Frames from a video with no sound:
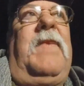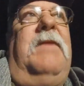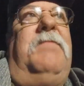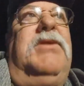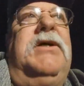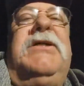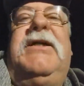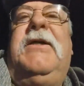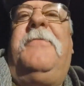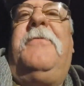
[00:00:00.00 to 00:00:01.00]
I plugged it
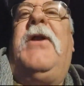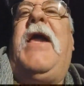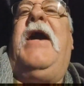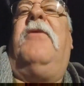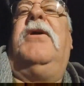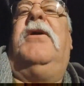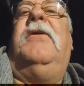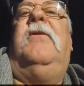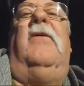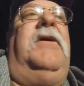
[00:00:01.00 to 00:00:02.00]
in for an hour,
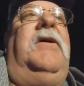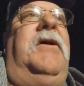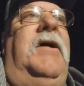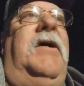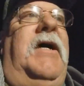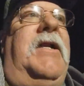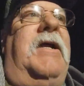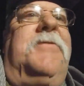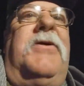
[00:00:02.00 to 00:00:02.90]
and after